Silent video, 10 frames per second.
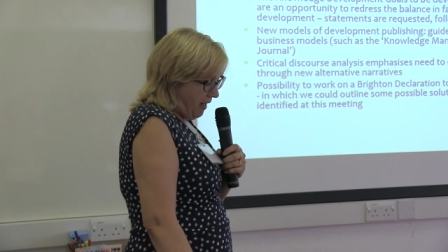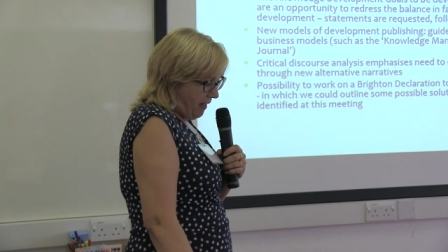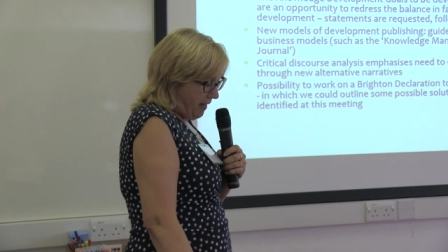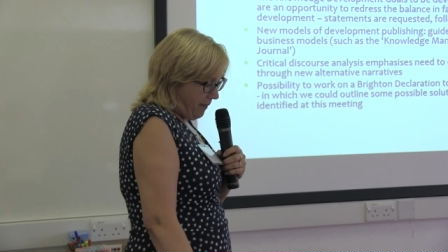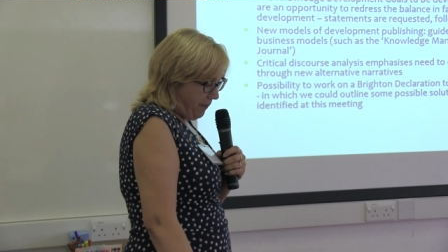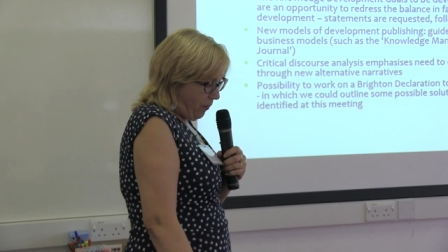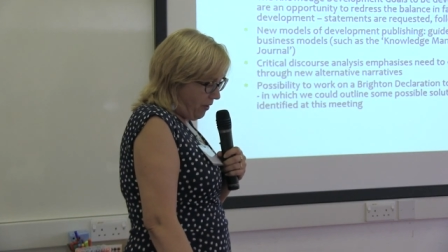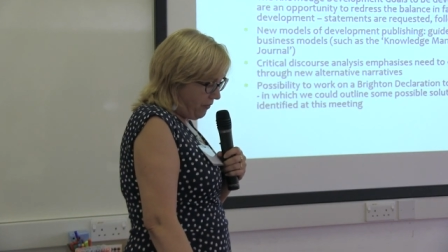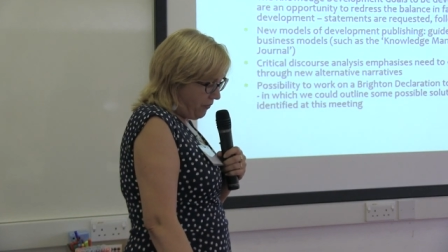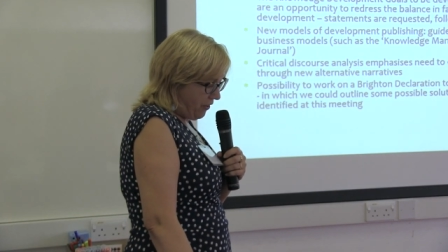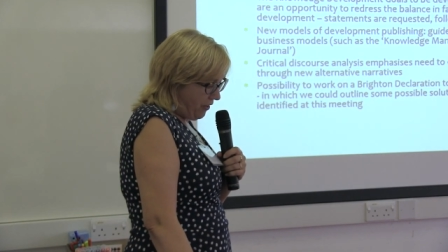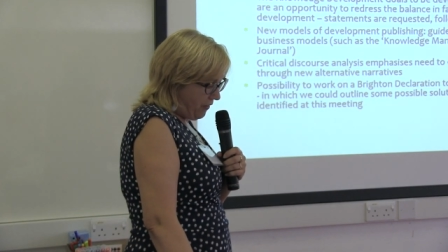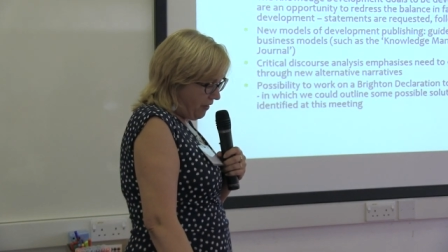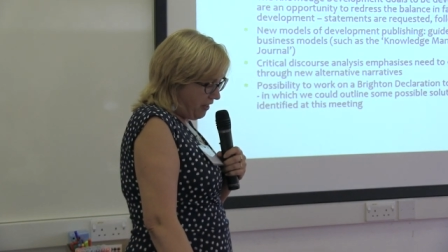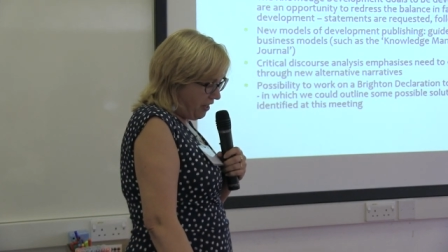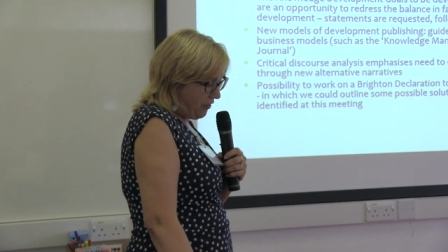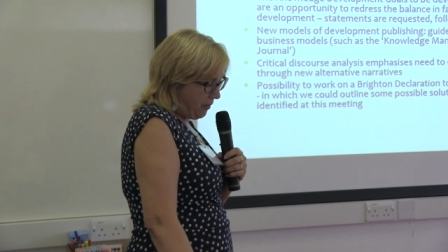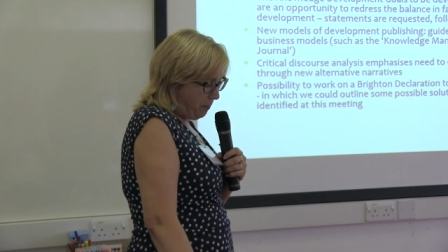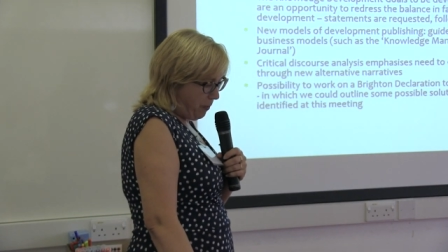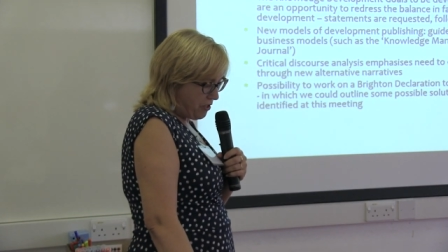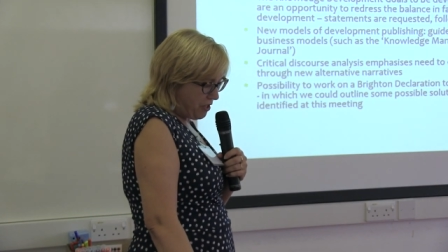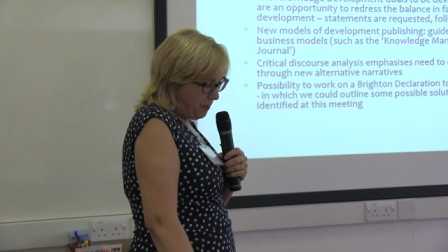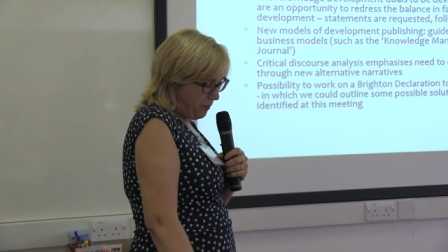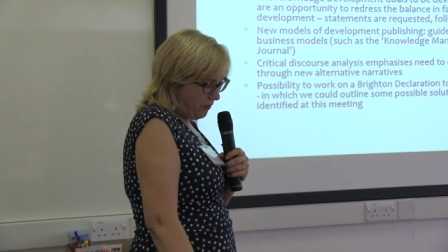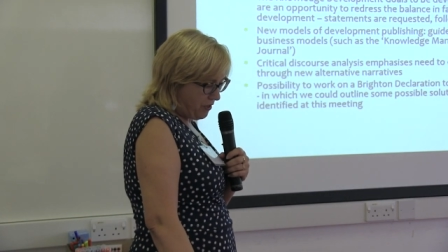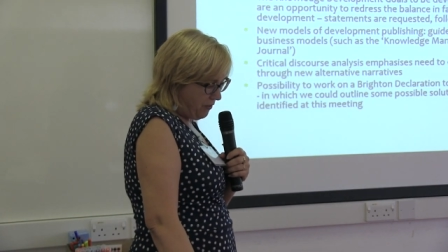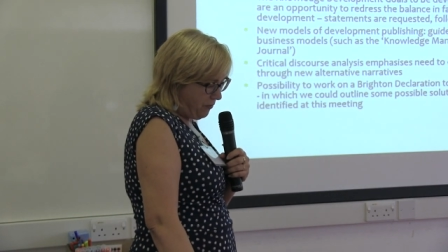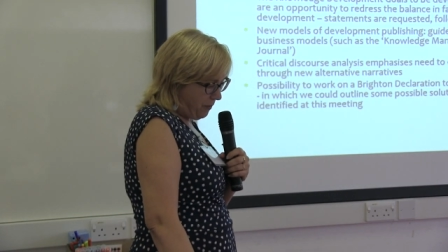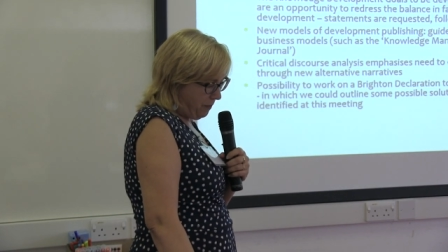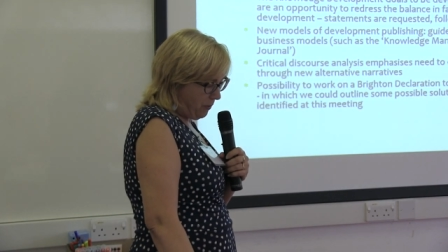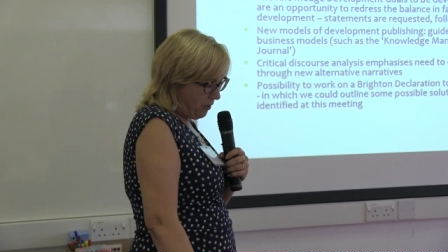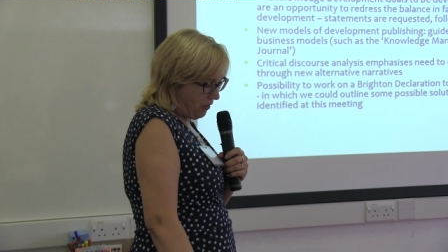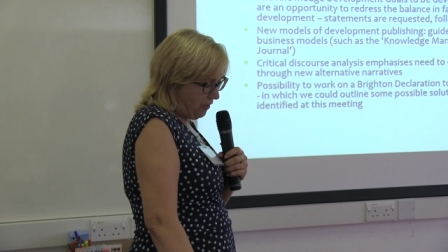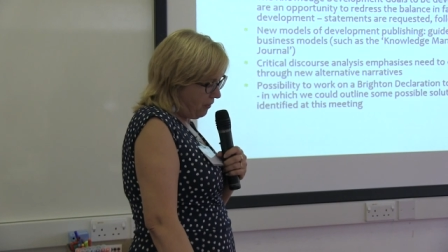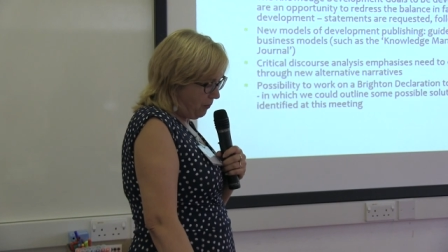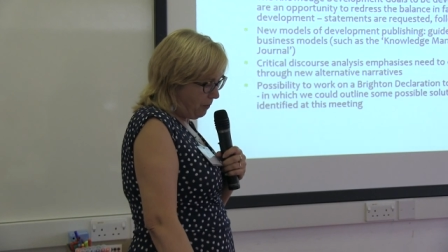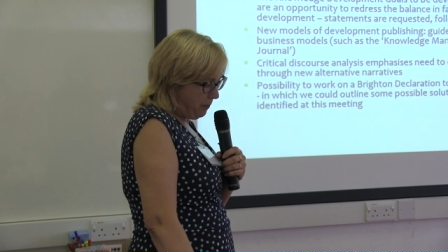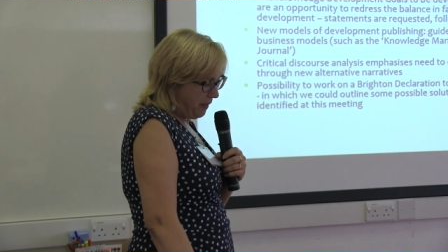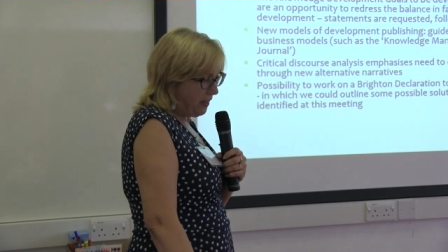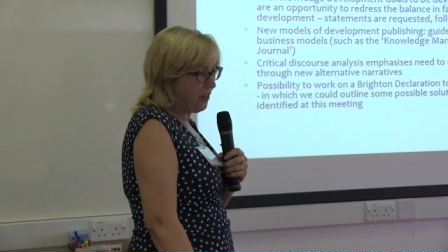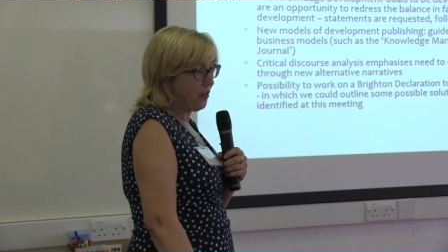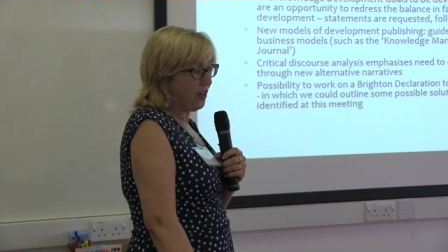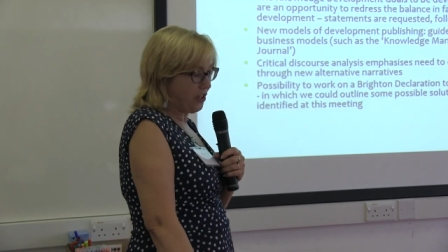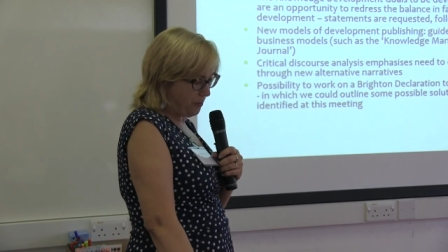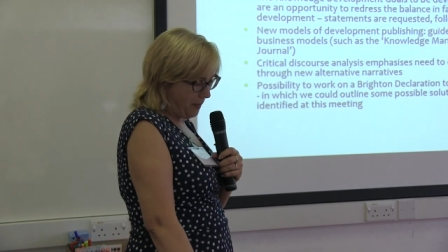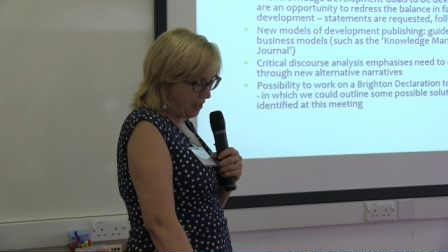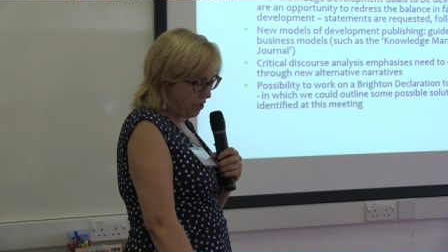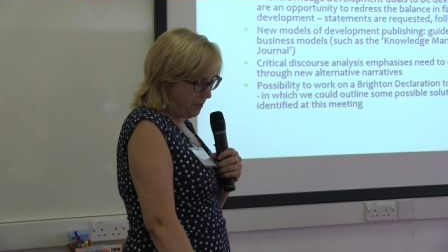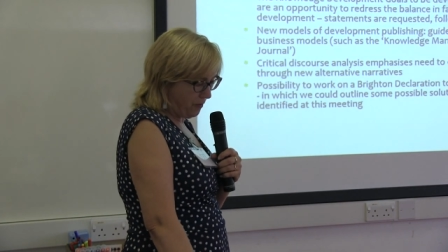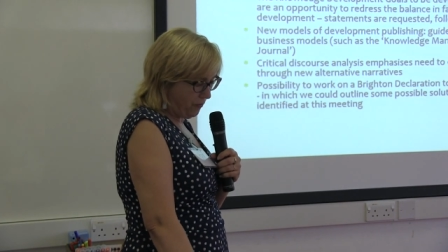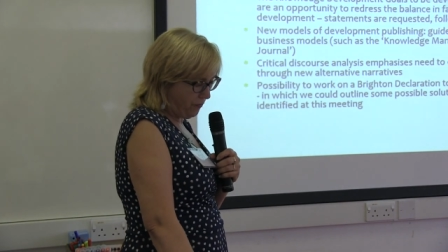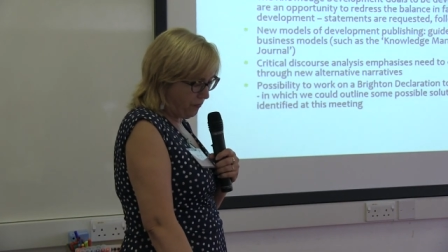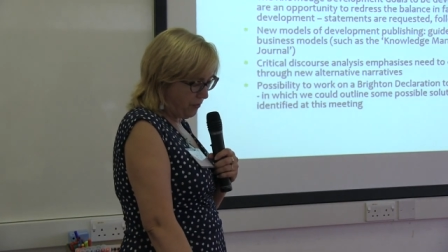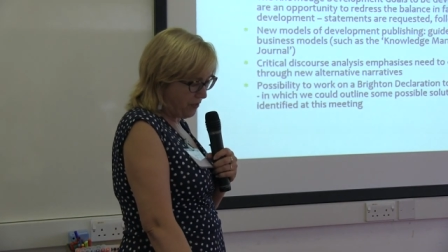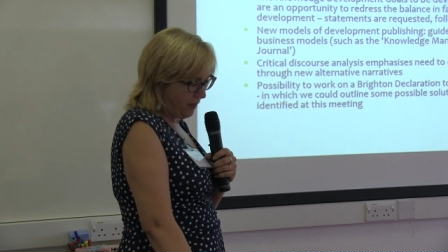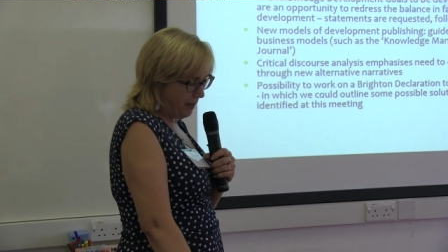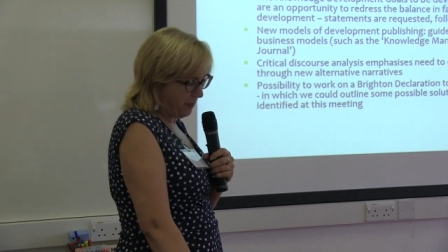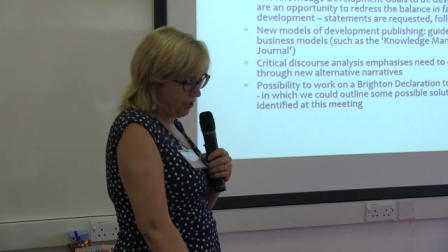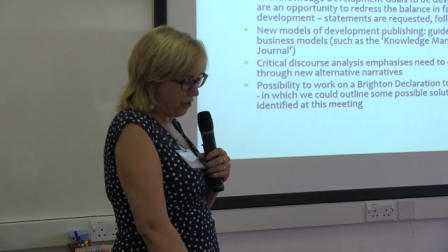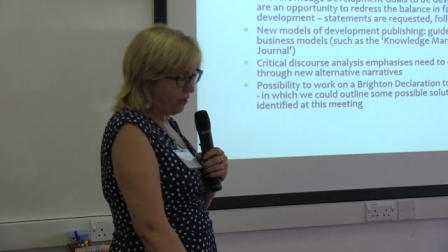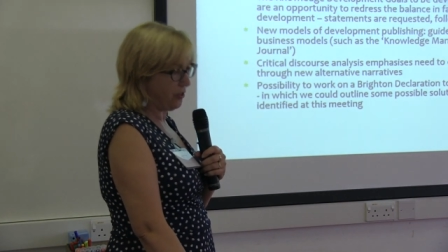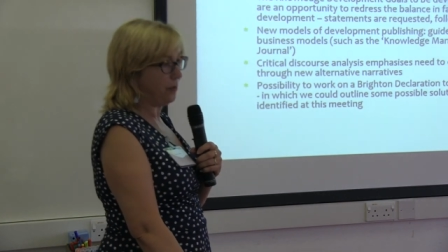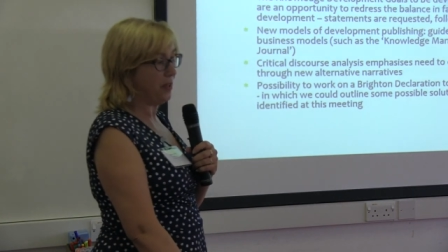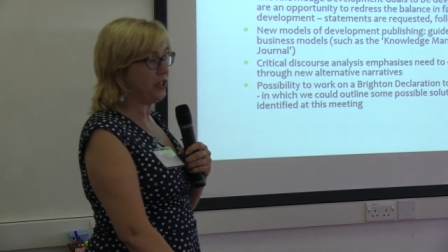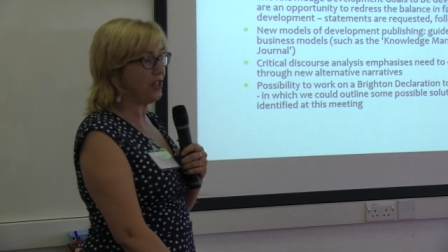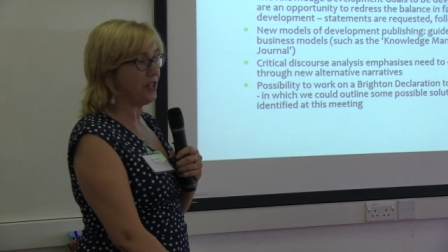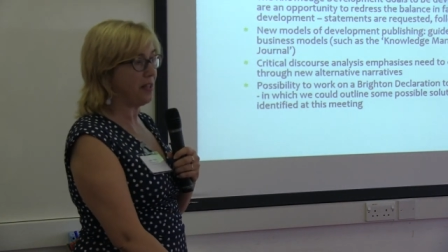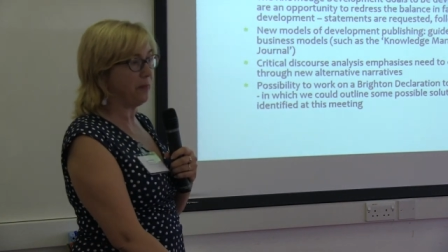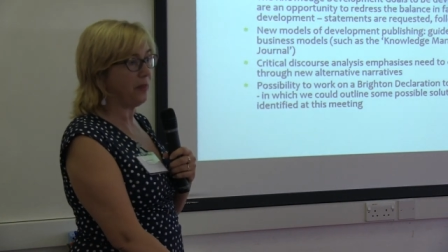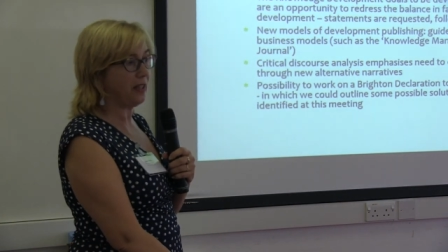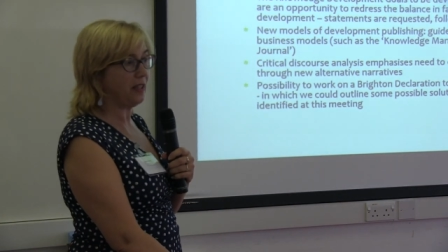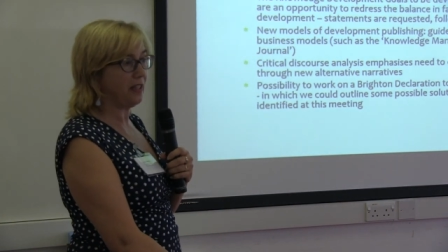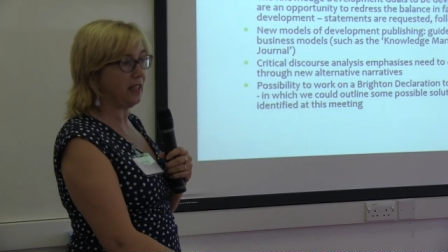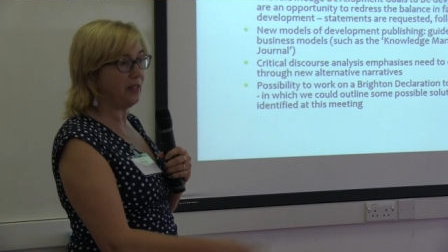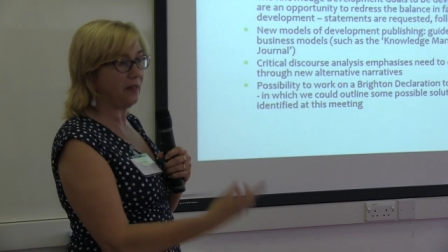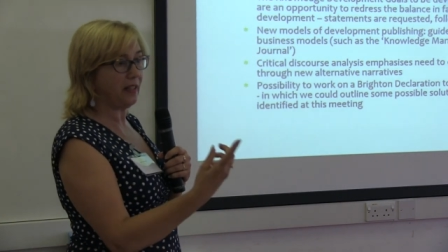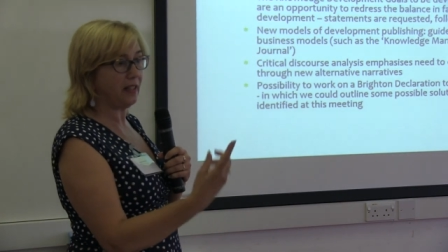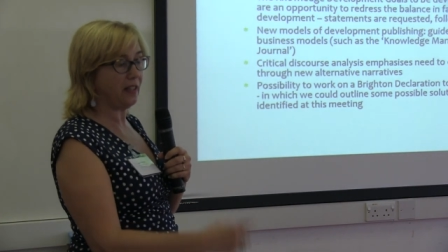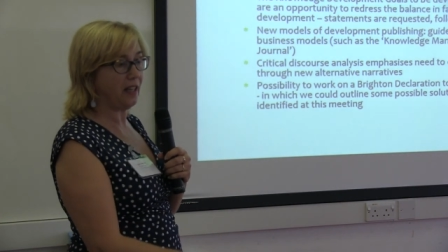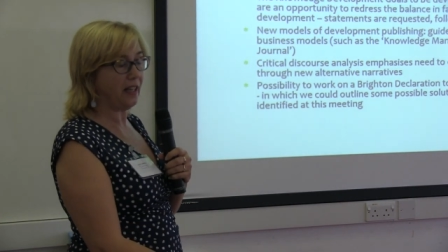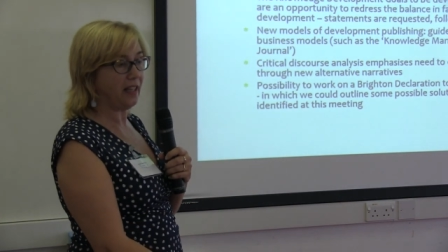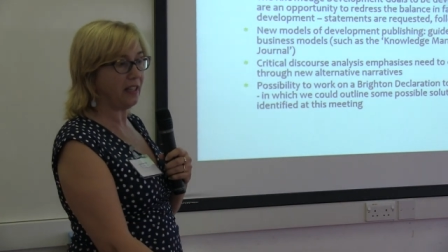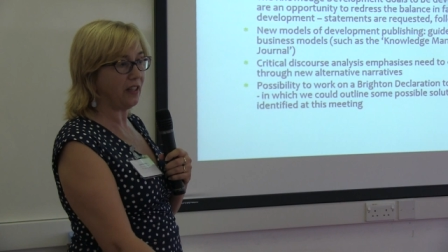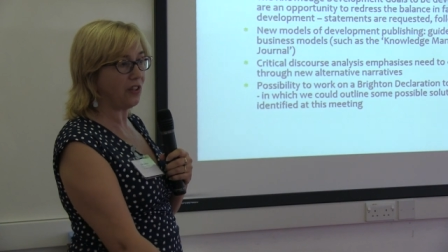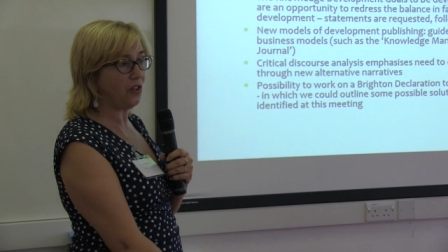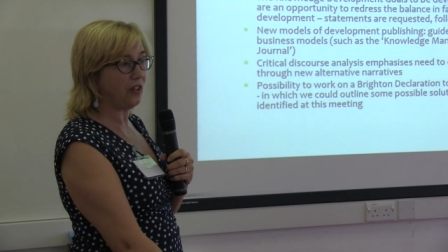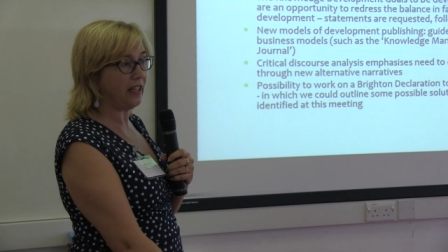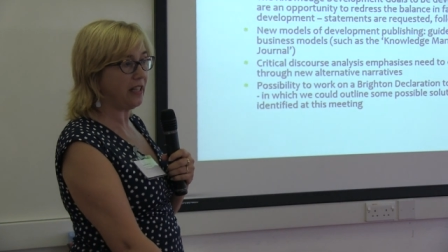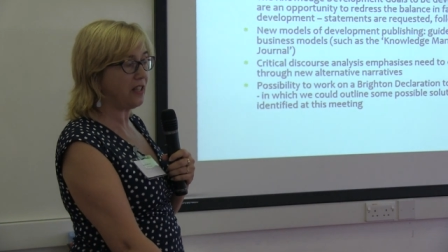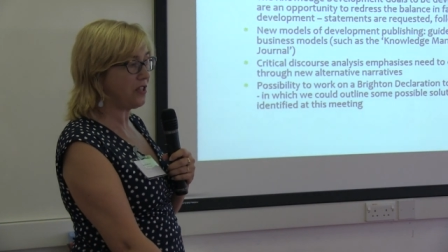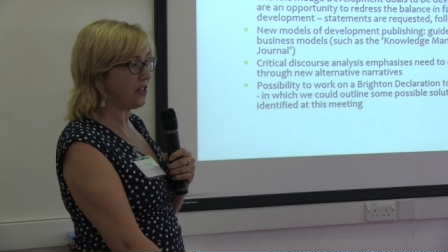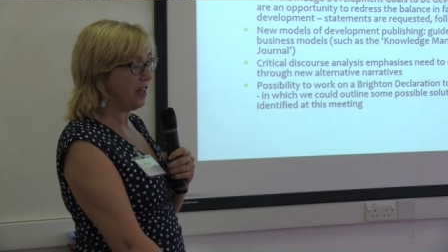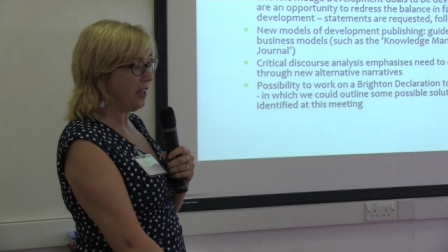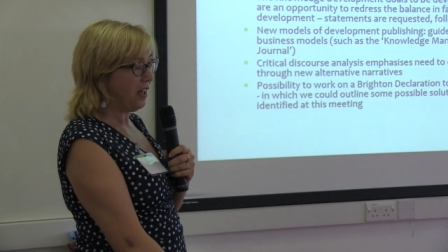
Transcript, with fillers: Um, one of the, another possible different model would be the Knowledge Management for Development Journal, which is something that Ivan and I and other colleagues